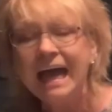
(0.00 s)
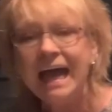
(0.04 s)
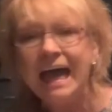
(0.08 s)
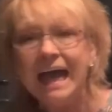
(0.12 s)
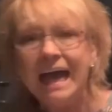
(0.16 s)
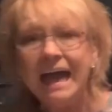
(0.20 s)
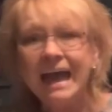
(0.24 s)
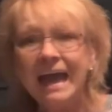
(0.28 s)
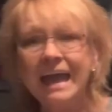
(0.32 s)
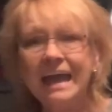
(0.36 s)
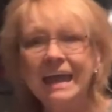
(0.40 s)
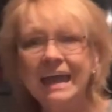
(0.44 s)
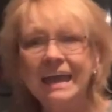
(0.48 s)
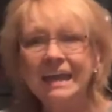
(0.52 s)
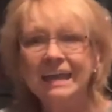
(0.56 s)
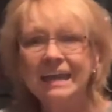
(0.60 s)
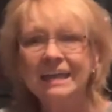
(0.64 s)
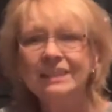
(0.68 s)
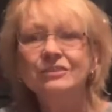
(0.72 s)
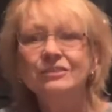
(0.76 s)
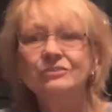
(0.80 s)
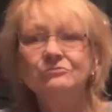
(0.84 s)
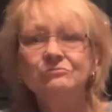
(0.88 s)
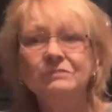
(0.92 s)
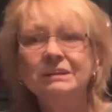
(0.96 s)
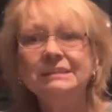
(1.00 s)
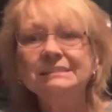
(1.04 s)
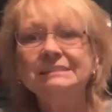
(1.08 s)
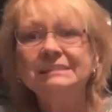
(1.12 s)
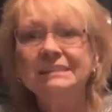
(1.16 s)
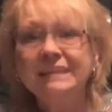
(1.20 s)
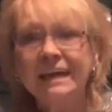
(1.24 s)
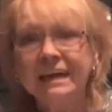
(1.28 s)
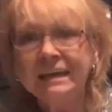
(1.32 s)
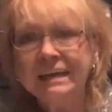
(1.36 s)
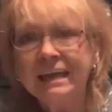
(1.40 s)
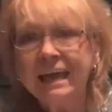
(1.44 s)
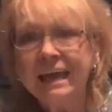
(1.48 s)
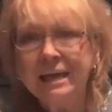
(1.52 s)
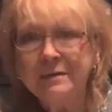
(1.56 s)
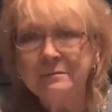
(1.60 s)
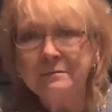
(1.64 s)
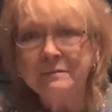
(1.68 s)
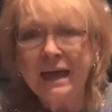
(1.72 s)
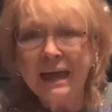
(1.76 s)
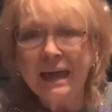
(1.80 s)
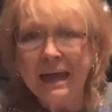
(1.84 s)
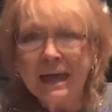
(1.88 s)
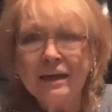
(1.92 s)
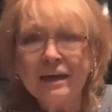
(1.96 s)
And the reason I came
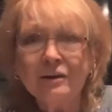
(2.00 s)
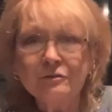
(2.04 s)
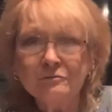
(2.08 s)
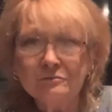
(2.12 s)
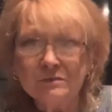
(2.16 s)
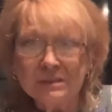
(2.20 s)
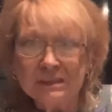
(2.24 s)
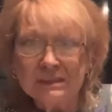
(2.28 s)
out with